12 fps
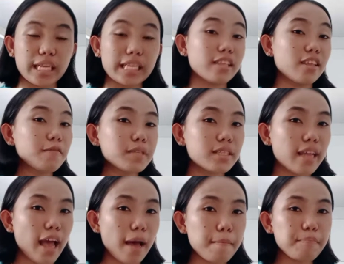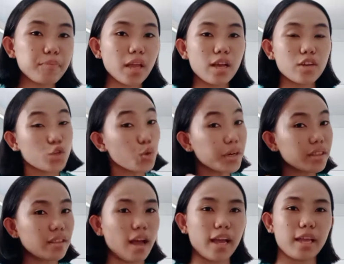It gives them short
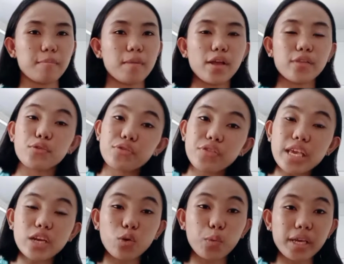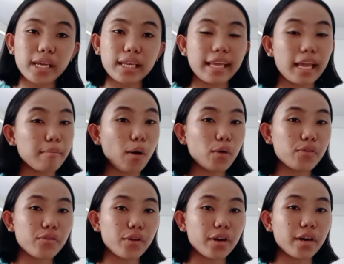time to think quickly about
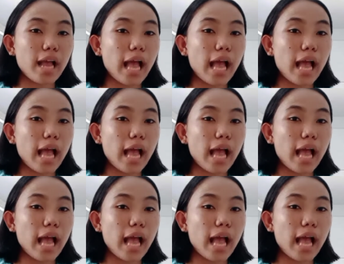their